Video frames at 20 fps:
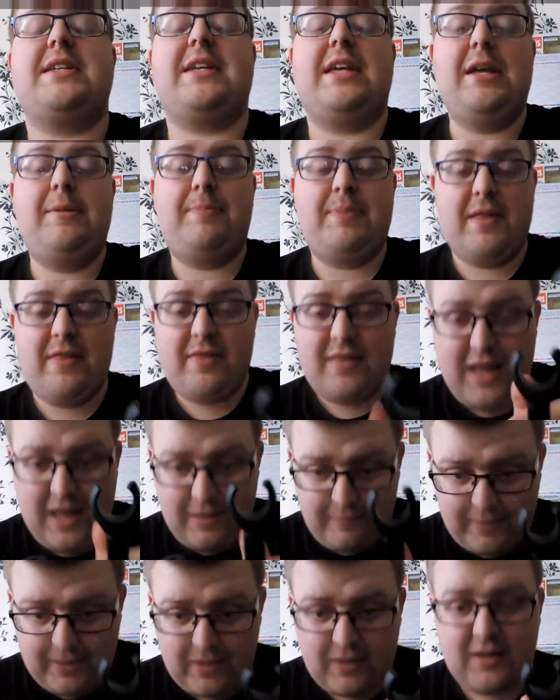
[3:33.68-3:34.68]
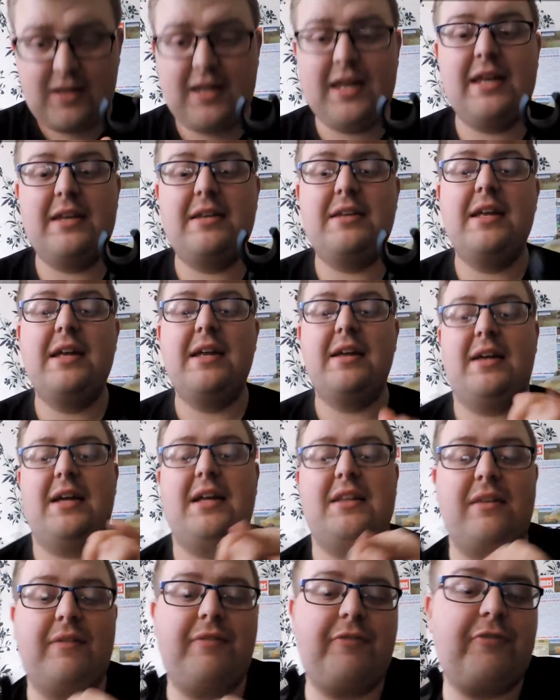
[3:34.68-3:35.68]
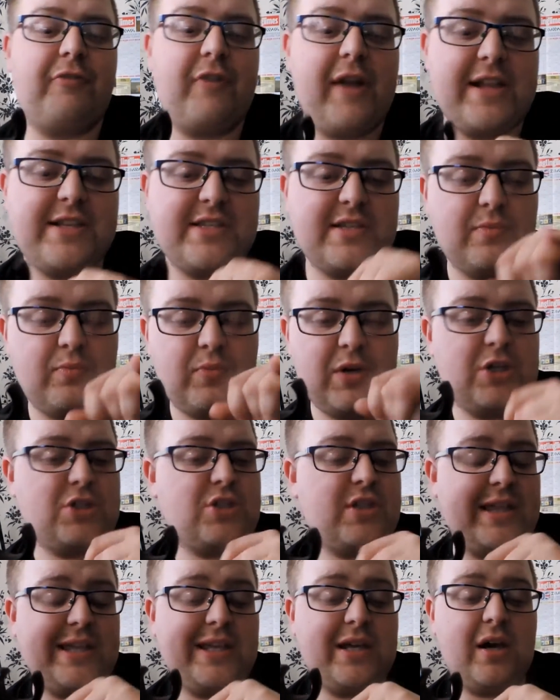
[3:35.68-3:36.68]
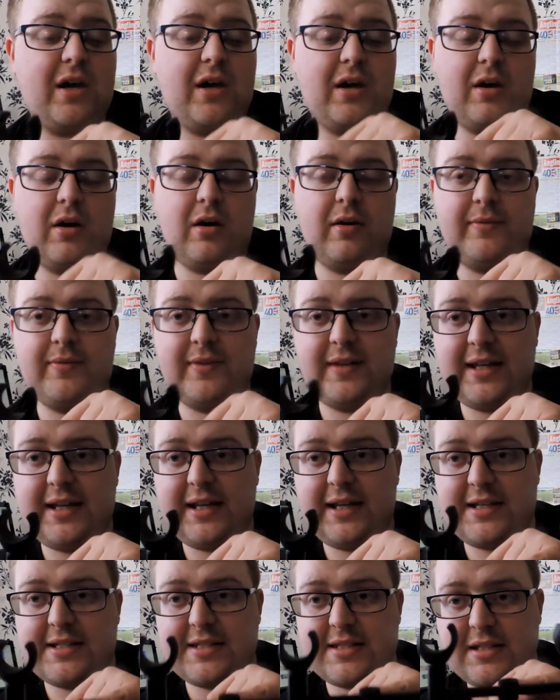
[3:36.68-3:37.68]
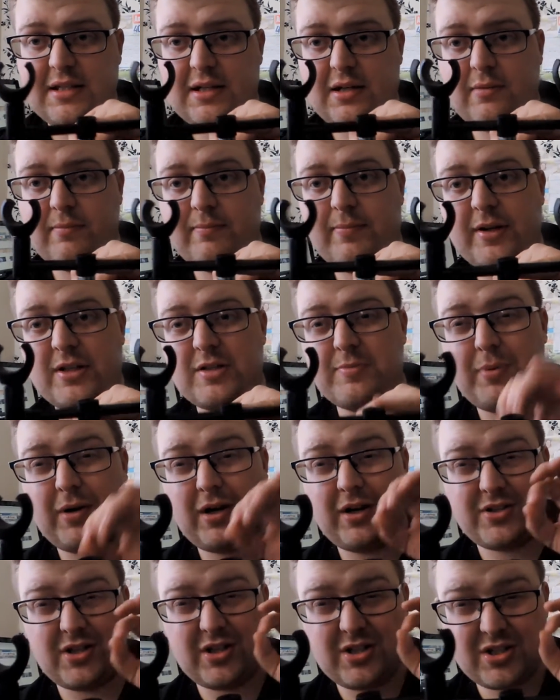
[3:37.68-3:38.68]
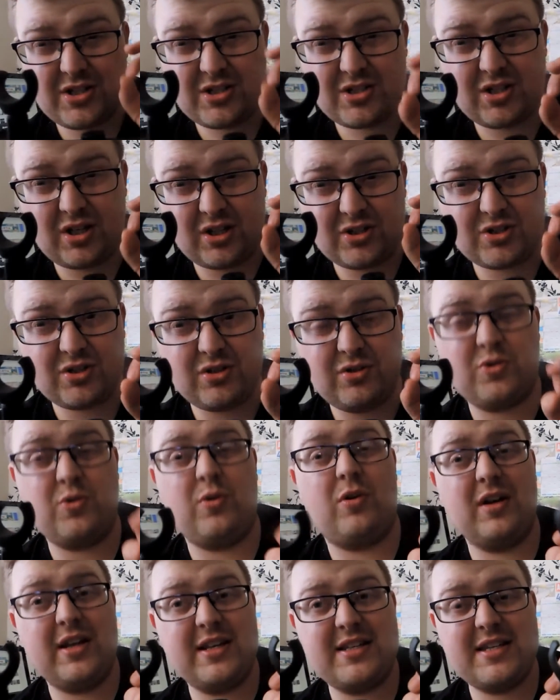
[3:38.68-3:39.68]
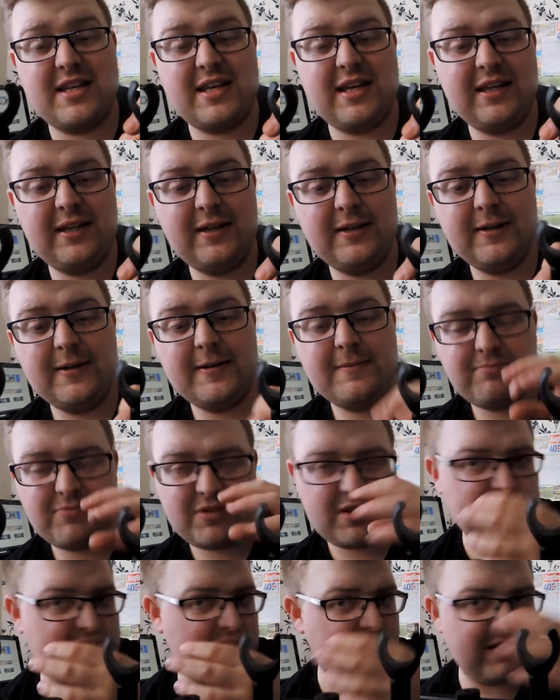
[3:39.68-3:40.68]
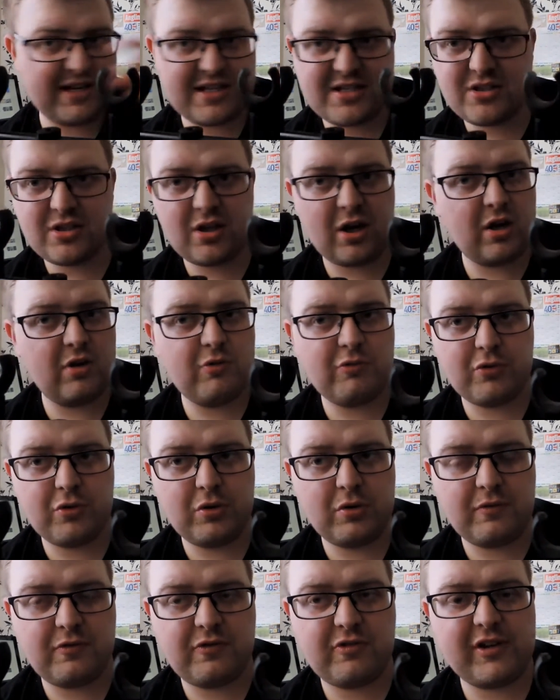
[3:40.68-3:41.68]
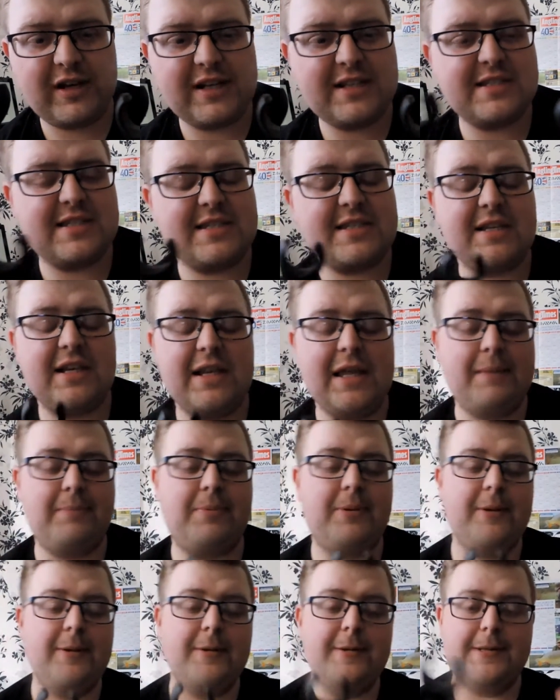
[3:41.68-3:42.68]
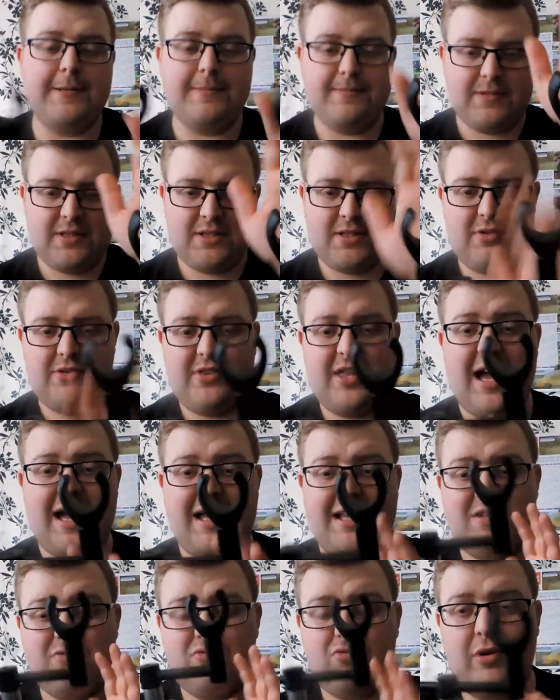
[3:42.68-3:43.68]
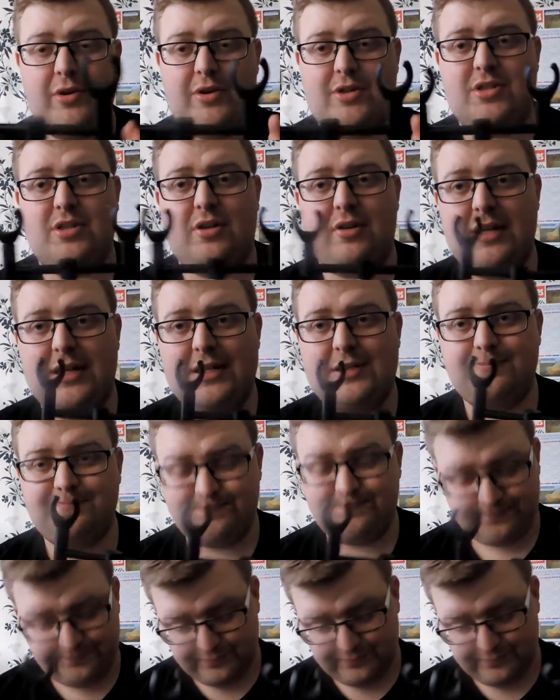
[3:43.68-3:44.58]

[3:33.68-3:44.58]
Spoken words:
is keeping that part in, and the threads in which they cut on these buzz bars are such good quality that there is no room for it to slip. So that is rock solid.